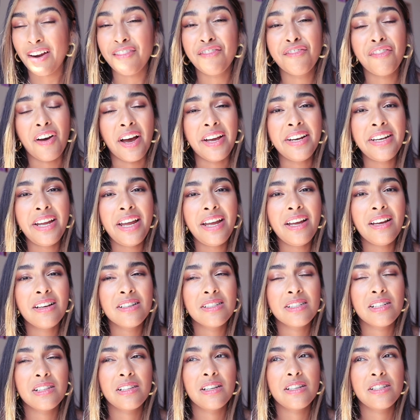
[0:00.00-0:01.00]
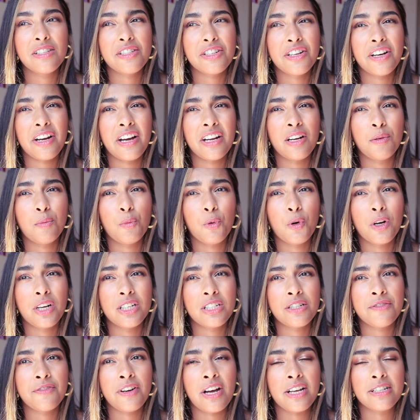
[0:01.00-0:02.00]
And finding a solicitor and a
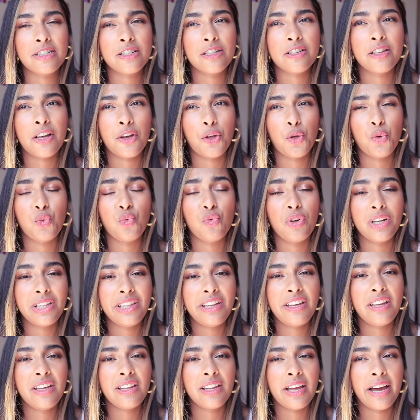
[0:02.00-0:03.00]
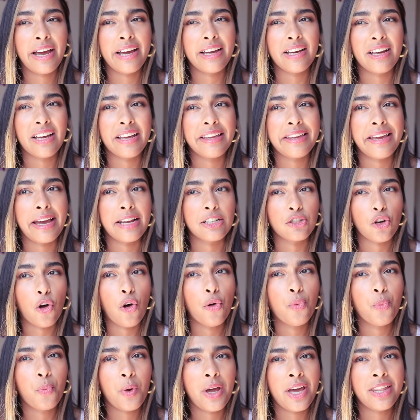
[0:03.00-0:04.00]
mortgage advisor that you really like get
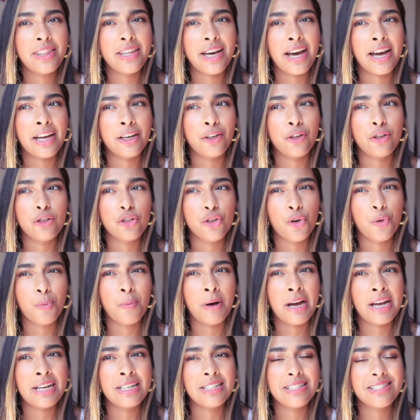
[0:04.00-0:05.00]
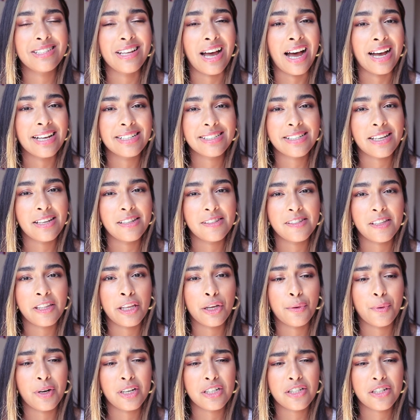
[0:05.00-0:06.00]
on with and you don't mind just asking
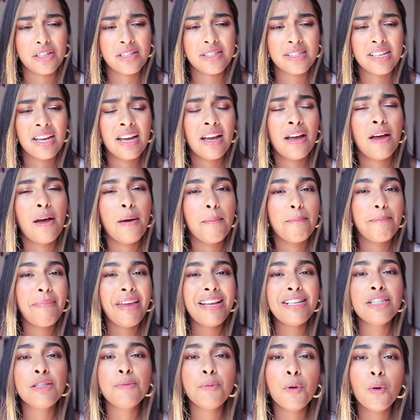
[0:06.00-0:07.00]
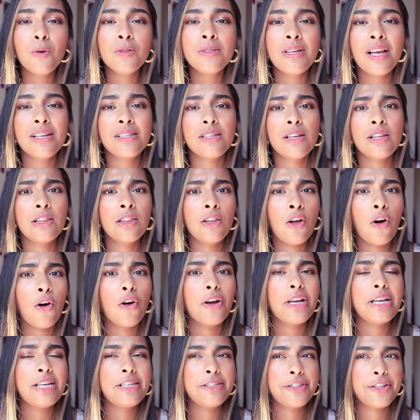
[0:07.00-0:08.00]
silly questions makes the process a
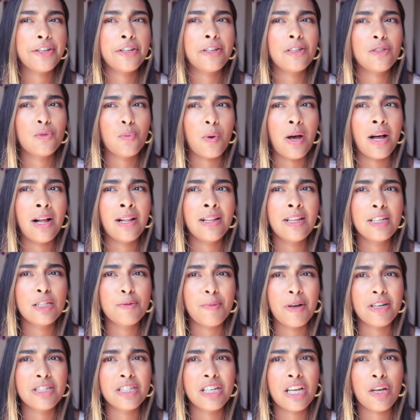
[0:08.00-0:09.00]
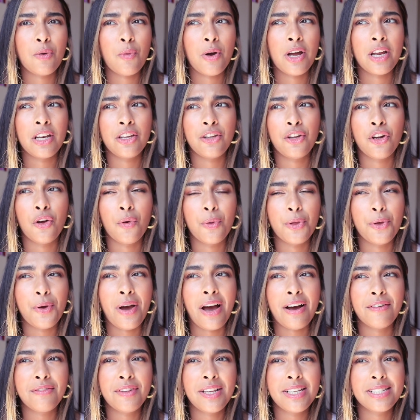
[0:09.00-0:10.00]
lot easier as well, especially when, you know, you
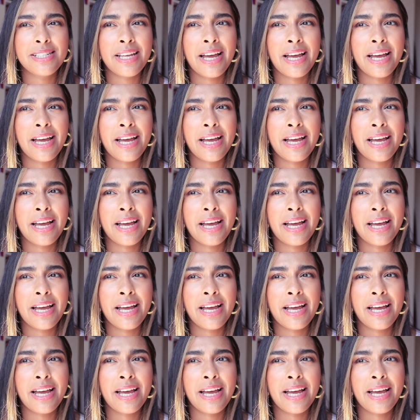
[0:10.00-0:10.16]
have these